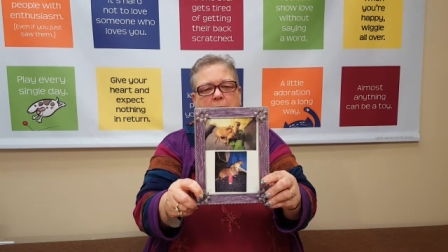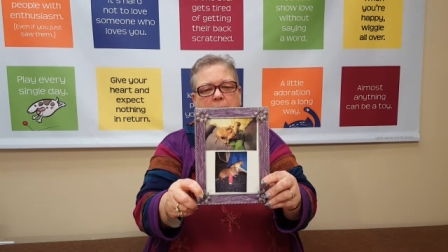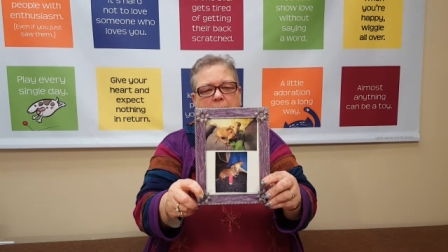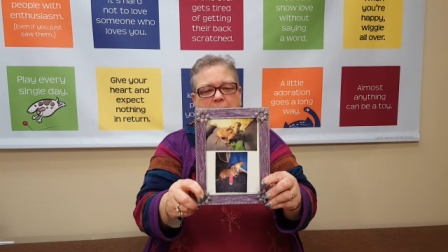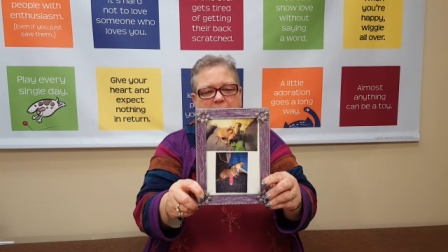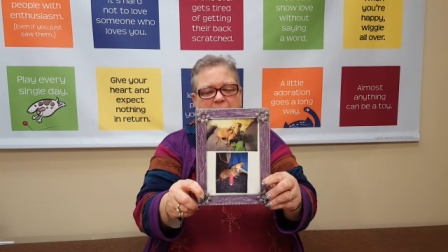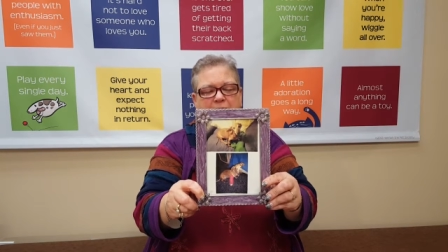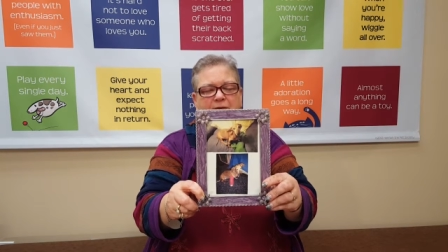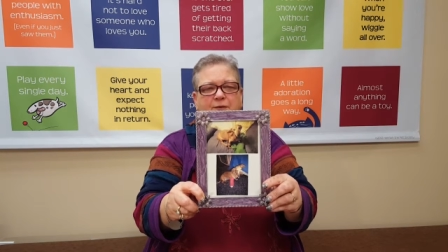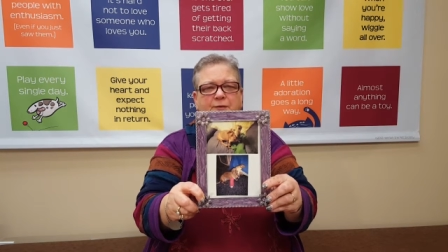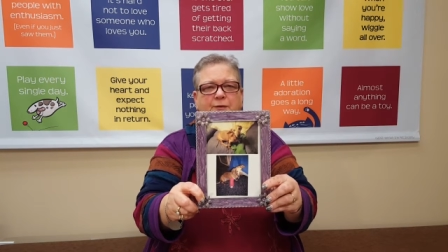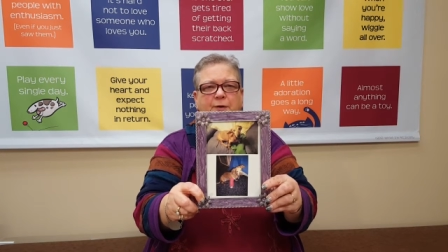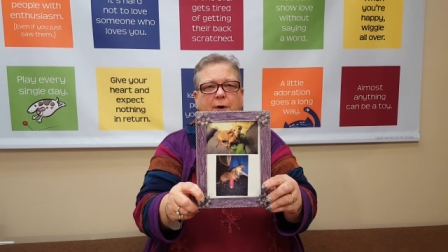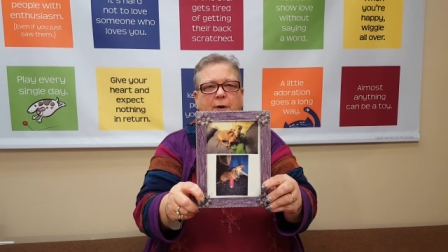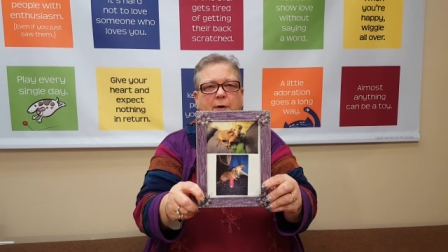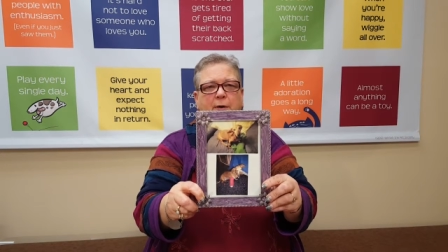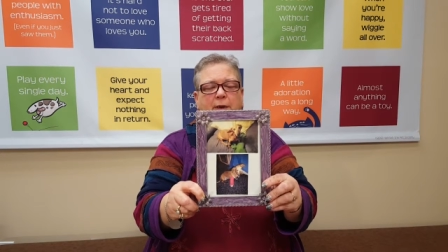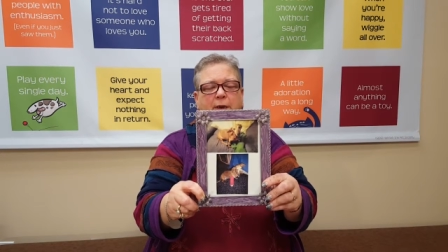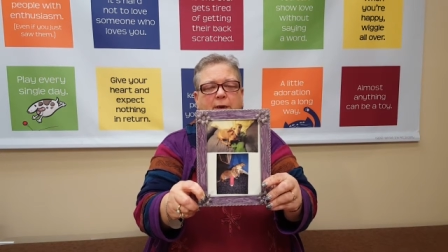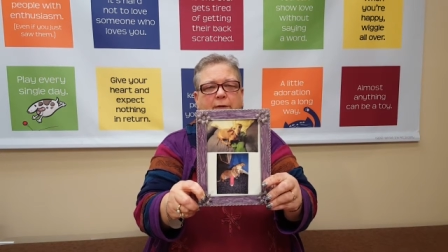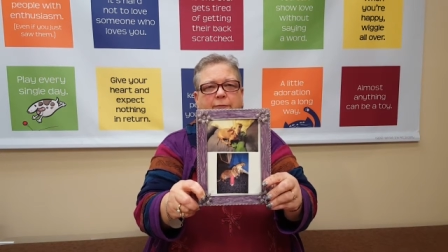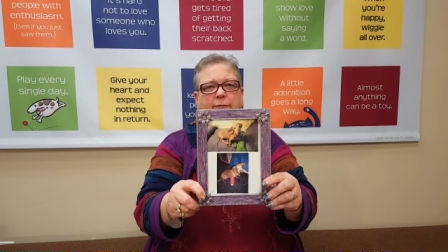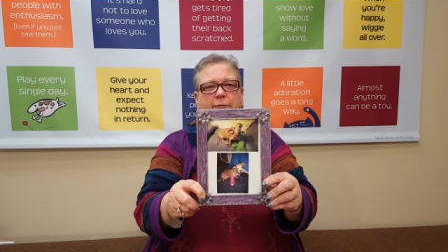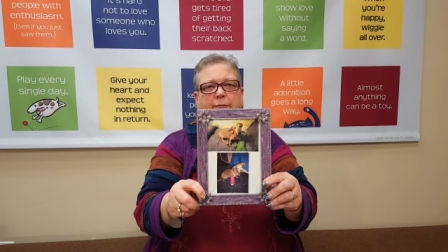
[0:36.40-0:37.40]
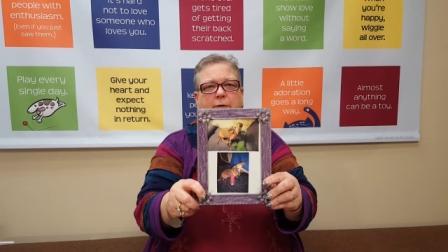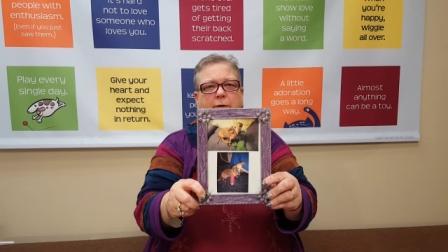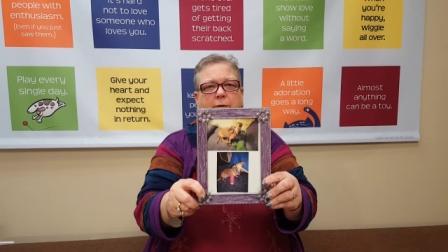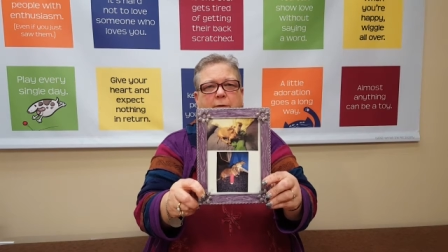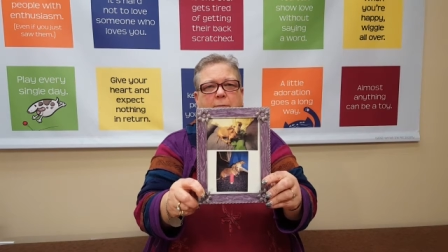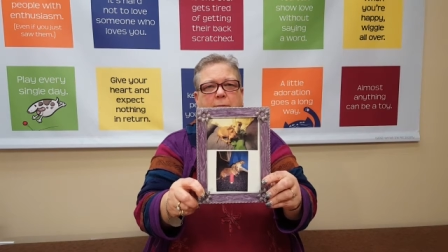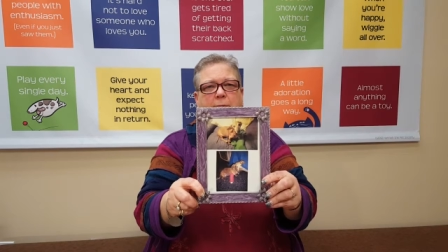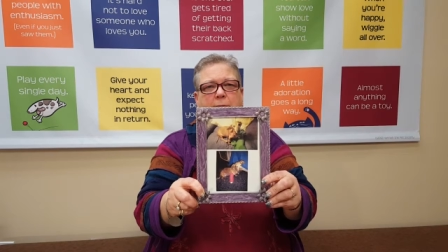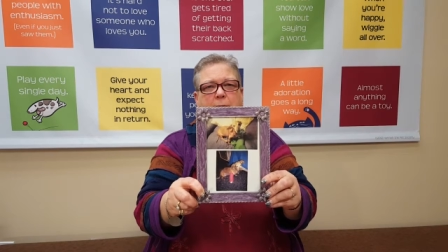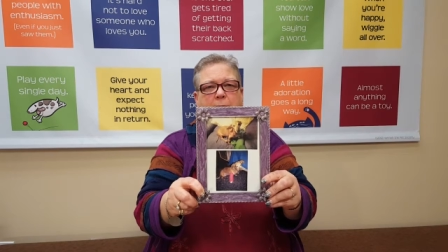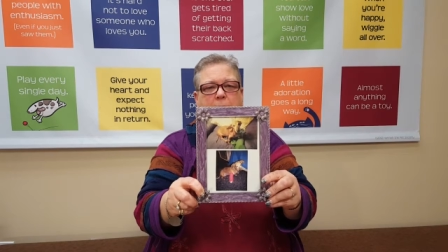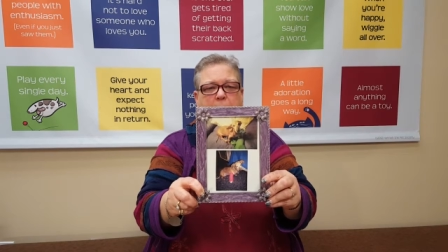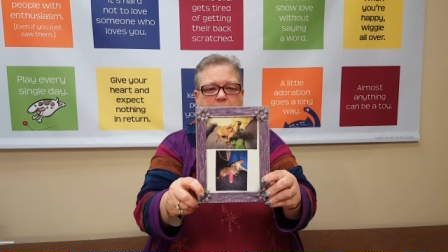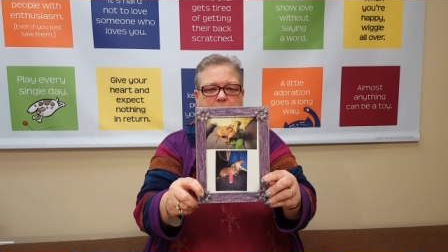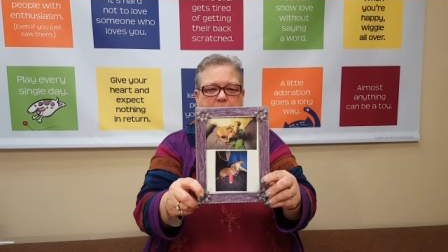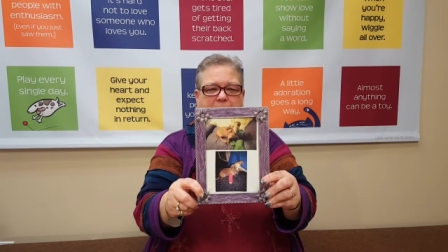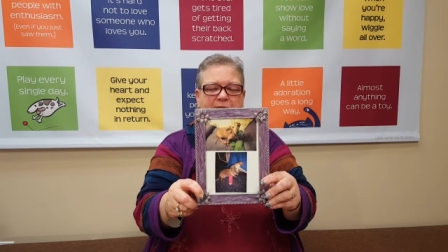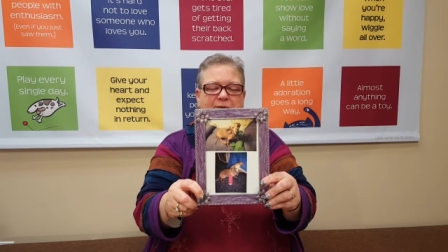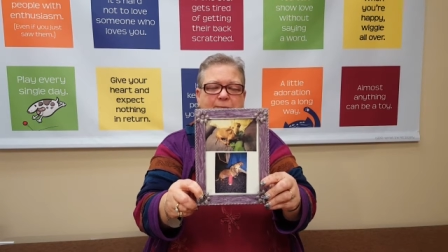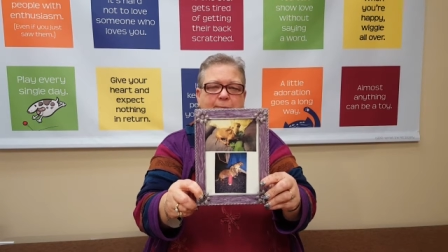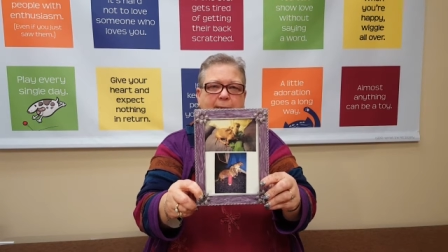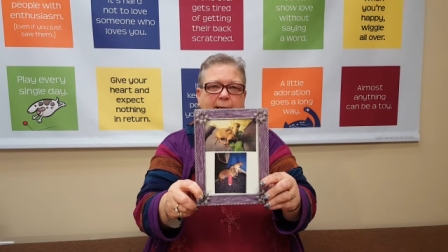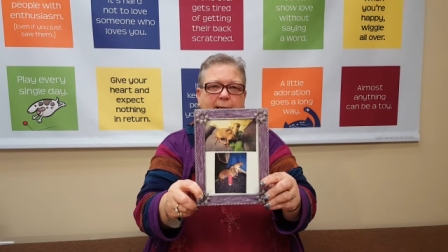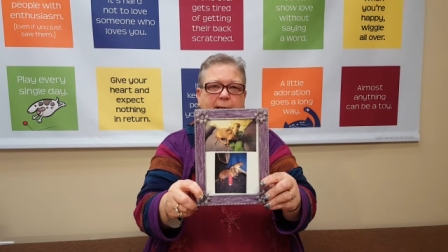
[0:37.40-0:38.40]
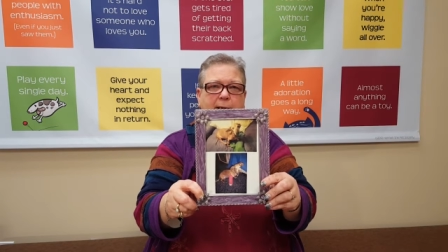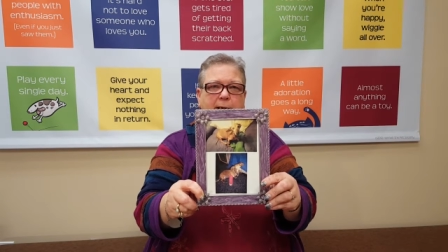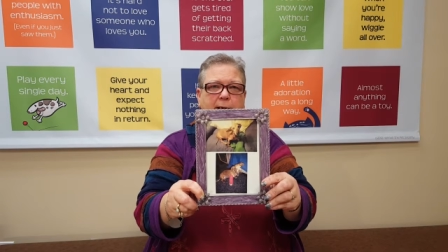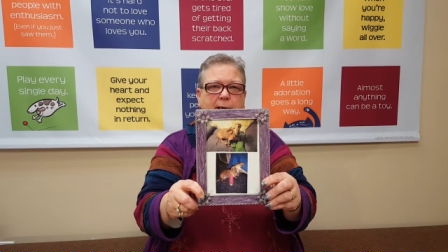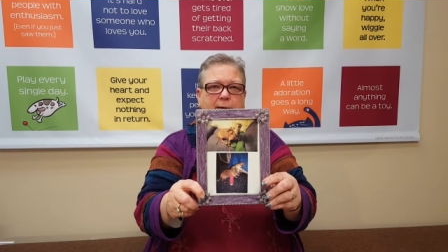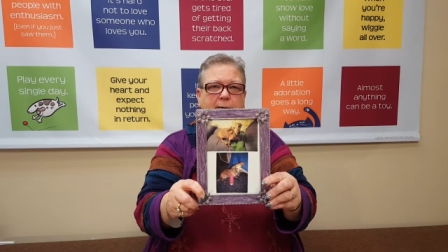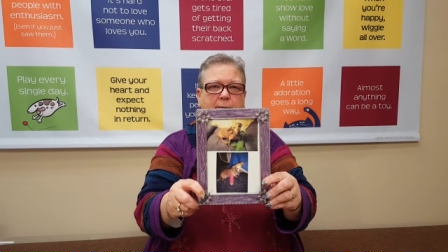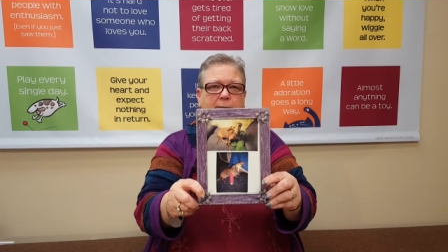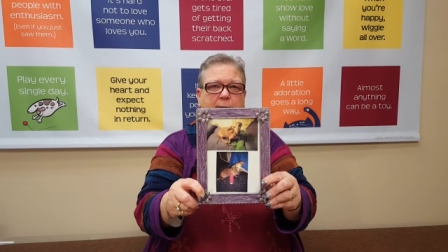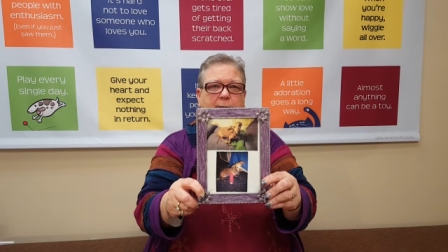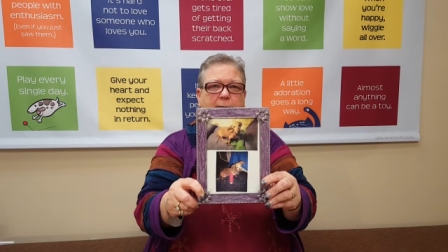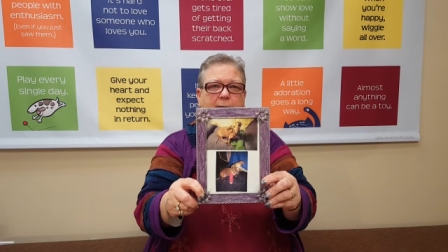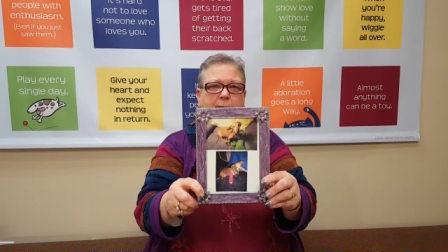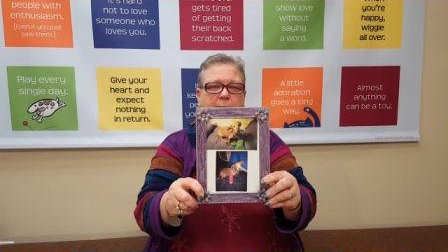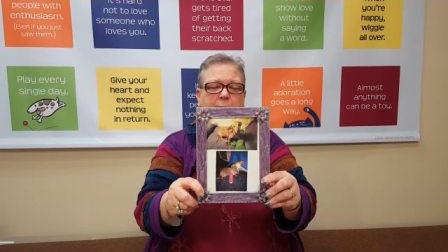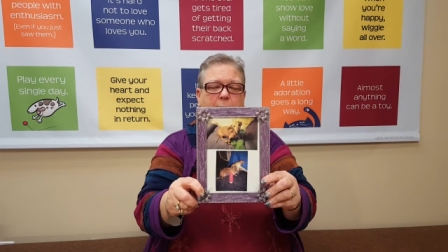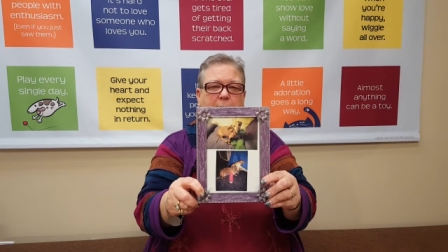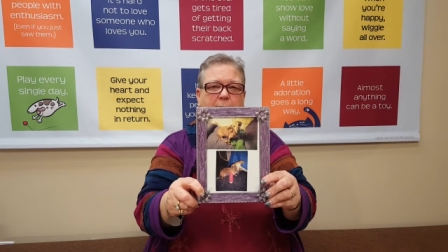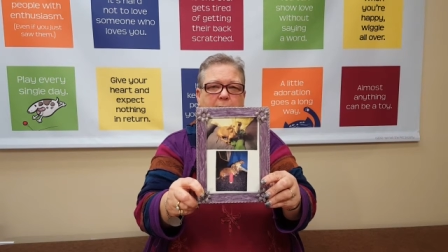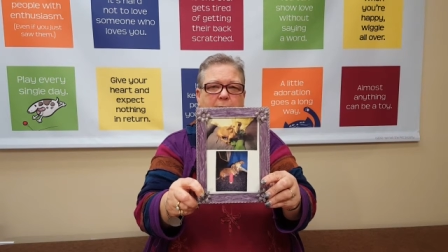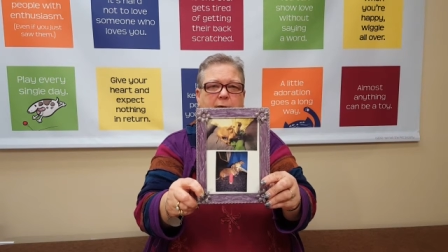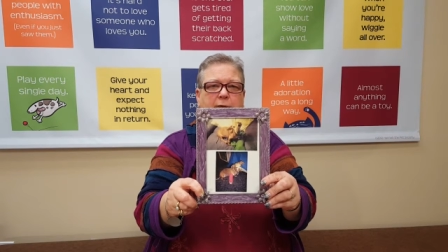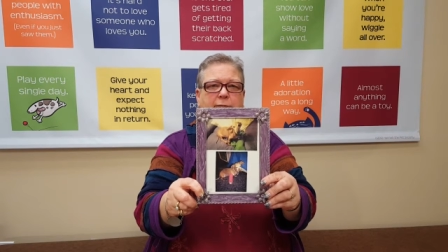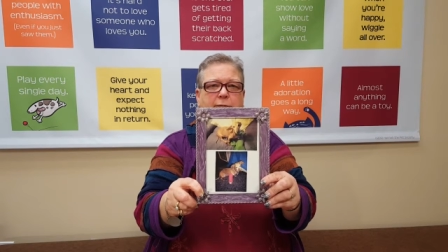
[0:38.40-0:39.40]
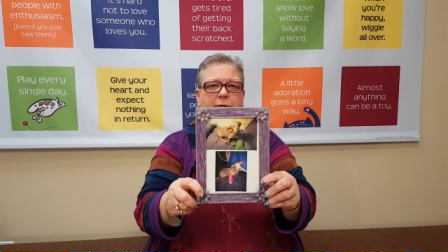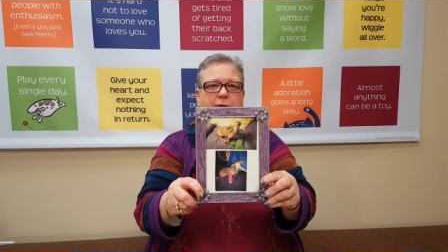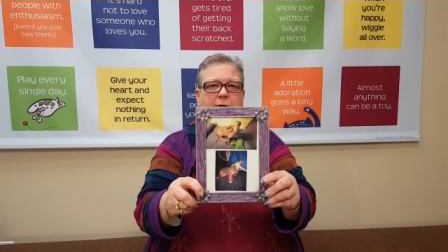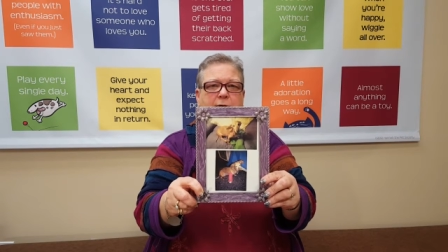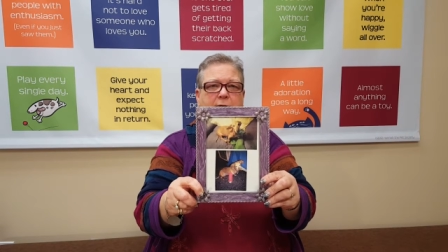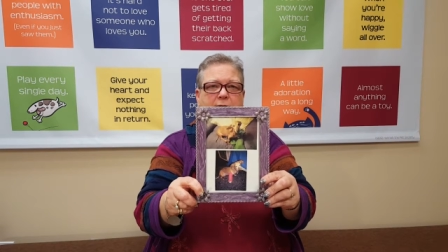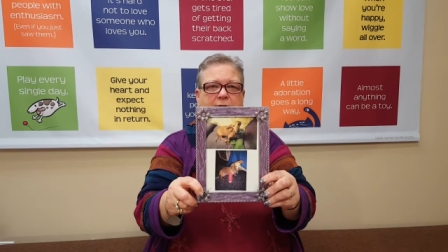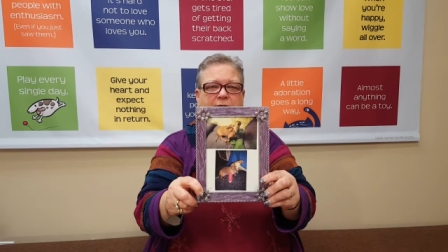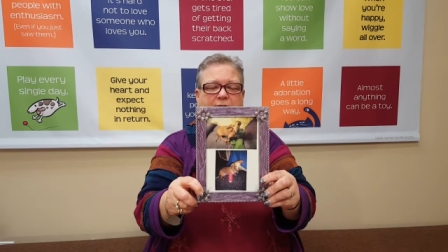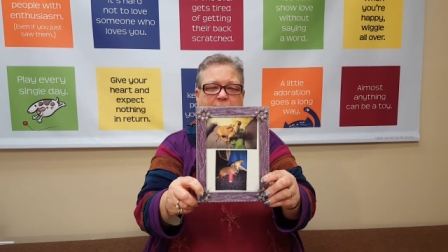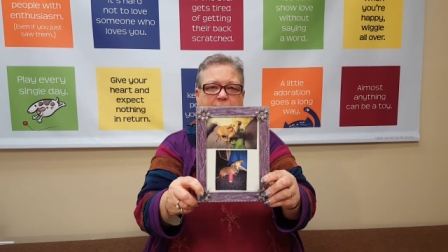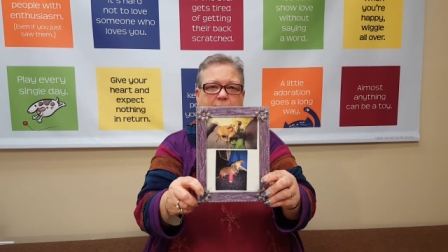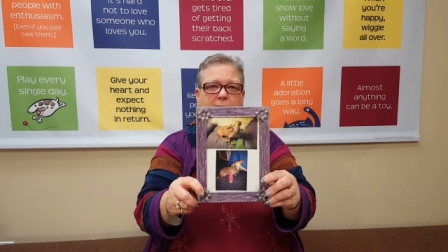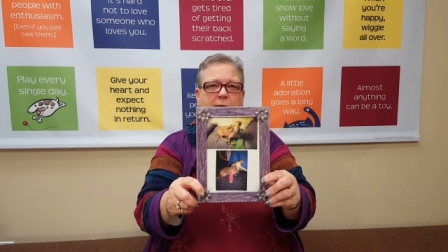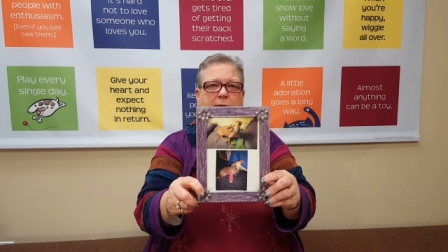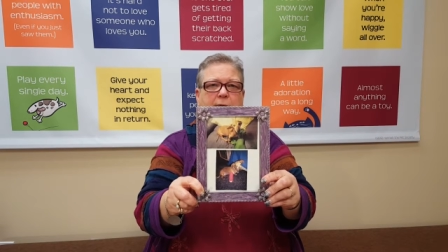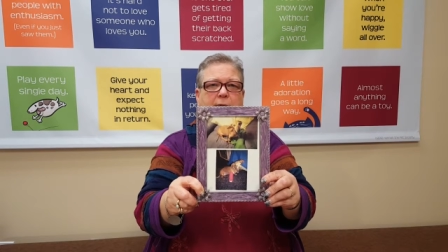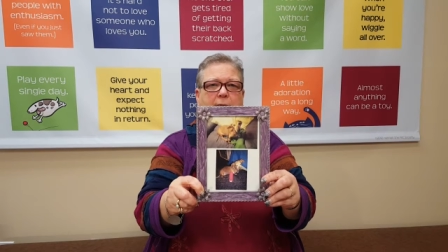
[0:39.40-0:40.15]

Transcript: this is our love for Miss Penny, and we love her still